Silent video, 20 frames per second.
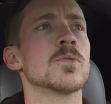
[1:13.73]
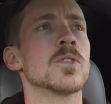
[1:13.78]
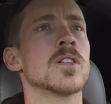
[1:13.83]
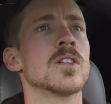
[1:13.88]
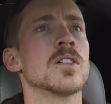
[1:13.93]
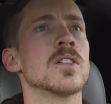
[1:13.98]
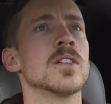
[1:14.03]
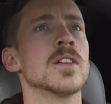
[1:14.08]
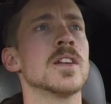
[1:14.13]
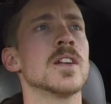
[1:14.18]

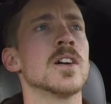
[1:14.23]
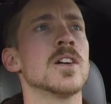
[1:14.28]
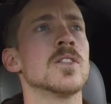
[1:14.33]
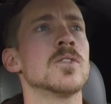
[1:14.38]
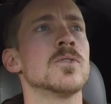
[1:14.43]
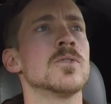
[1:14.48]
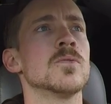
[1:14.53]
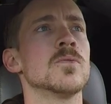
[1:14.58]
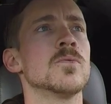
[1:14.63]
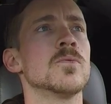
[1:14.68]
We're
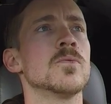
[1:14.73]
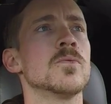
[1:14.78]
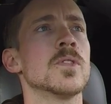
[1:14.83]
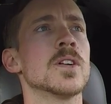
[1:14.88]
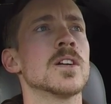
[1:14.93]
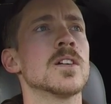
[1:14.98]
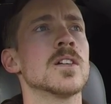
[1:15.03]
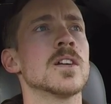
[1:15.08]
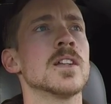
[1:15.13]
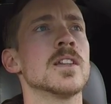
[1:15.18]

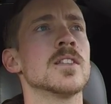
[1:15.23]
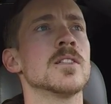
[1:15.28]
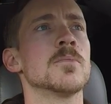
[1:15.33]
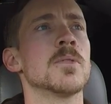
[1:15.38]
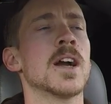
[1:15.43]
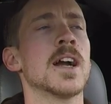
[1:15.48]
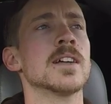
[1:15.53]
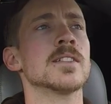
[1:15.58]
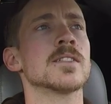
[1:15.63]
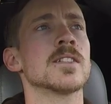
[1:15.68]
in
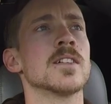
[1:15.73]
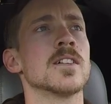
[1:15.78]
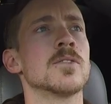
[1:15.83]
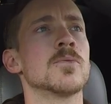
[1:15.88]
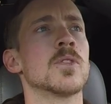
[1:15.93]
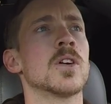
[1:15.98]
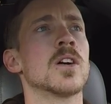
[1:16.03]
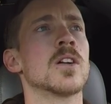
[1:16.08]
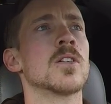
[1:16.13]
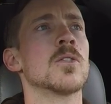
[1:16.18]
Nebraska
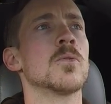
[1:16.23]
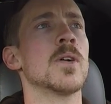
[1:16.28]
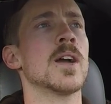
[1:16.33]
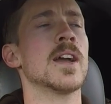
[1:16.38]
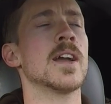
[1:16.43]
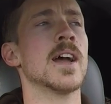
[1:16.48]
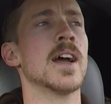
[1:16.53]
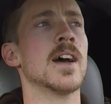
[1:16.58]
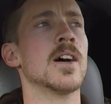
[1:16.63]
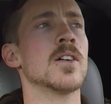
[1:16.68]
and we're on our
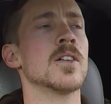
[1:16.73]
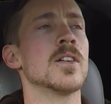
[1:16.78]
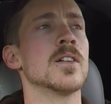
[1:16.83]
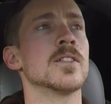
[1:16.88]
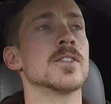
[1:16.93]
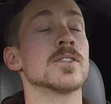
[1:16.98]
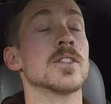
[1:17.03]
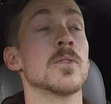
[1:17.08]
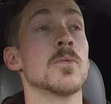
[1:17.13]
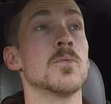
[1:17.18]
way out.
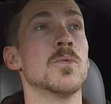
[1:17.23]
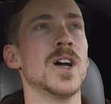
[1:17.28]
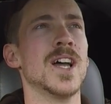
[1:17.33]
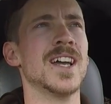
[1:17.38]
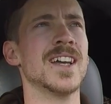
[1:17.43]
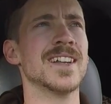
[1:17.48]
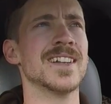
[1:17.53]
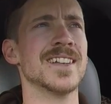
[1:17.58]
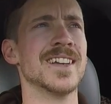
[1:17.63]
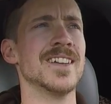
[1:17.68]
And it's like,
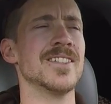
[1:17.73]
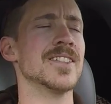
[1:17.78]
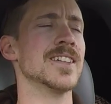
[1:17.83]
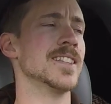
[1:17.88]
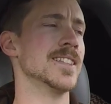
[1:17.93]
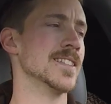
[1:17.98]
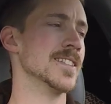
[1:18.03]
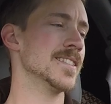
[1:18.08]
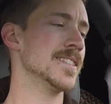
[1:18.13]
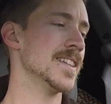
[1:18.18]
what? Oh,
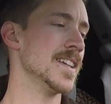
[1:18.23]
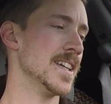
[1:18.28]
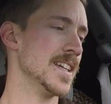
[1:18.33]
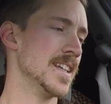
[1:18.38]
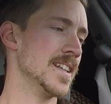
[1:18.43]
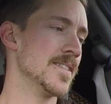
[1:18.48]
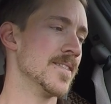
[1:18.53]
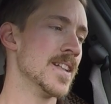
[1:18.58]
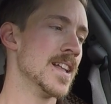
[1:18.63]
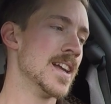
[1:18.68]
that's
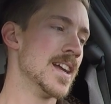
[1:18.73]
insane.